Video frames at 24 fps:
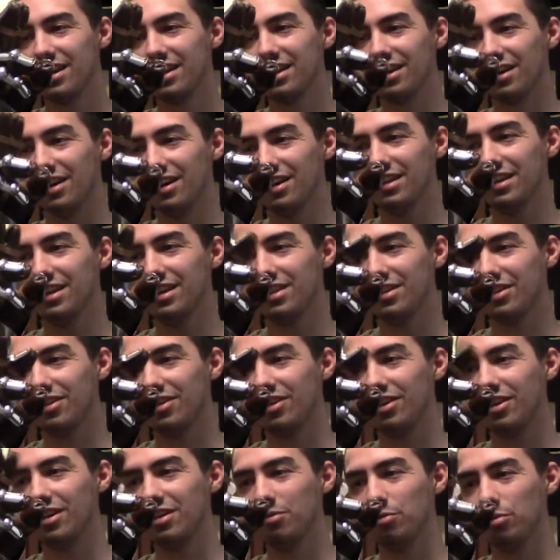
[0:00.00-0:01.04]
gauntlets
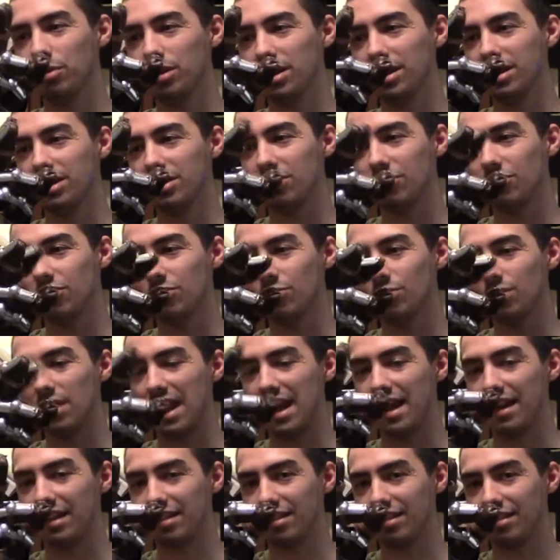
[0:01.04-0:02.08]
aren't wanting to do
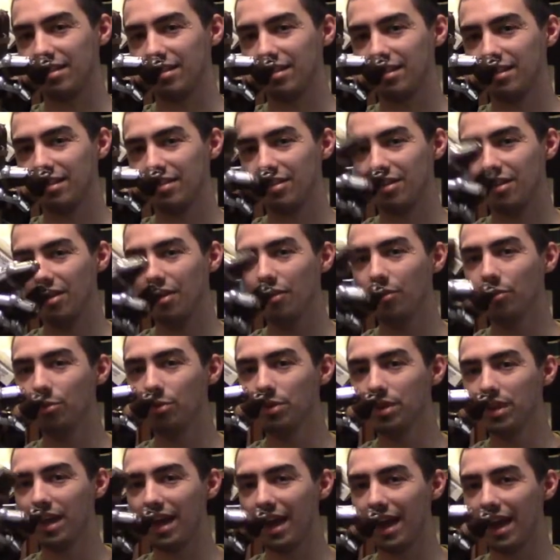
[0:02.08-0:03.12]
that. So,
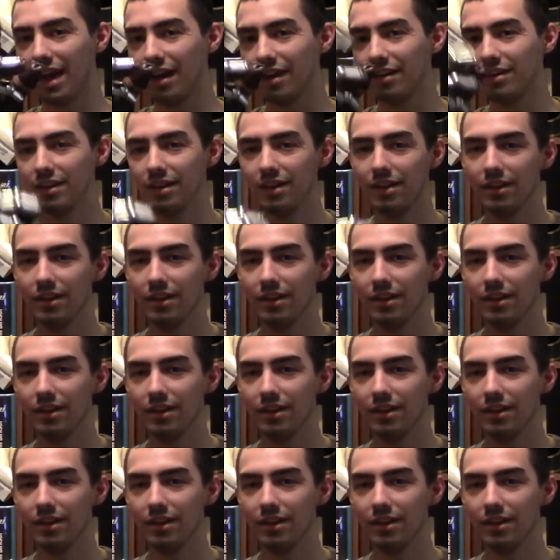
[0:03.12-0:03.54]
yeah.